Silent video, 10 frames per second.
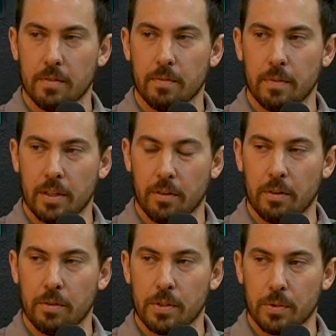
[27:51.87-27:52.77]

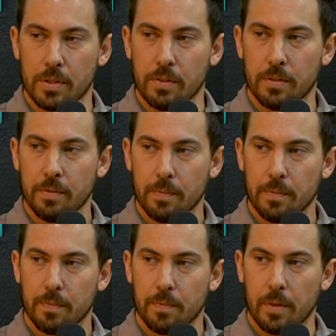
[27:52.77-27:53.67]
tendency is to overcommit.
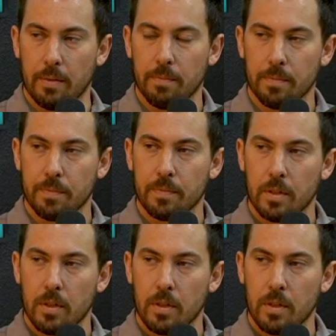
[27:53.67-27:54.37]
I know that.